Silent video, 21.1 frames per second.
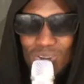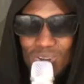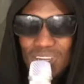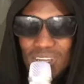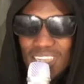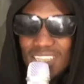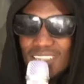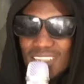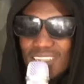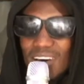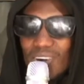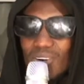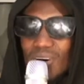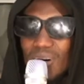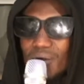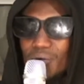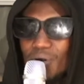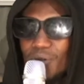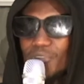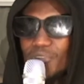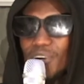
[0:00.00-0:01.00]
That is our
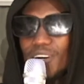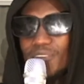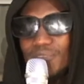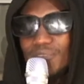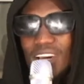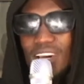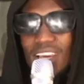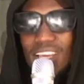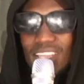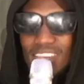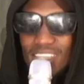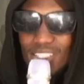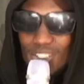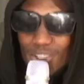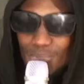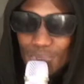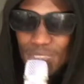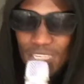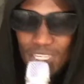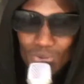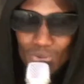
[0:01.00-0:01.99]
number 5, the
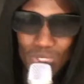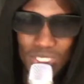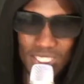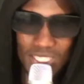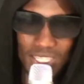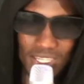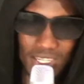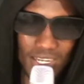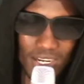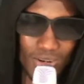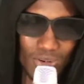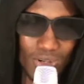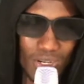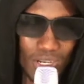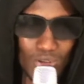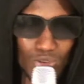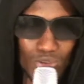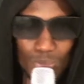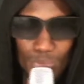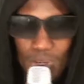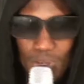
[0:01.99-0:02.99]
Top 10 Western
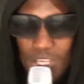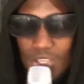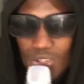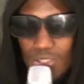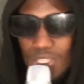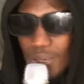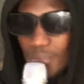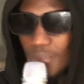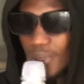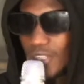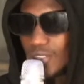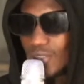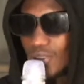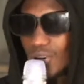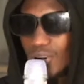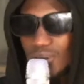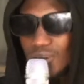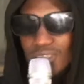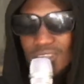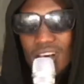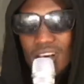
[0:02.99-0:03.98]
Countdown. We play you the best
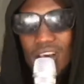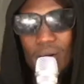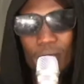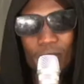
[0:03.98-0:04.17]
songs.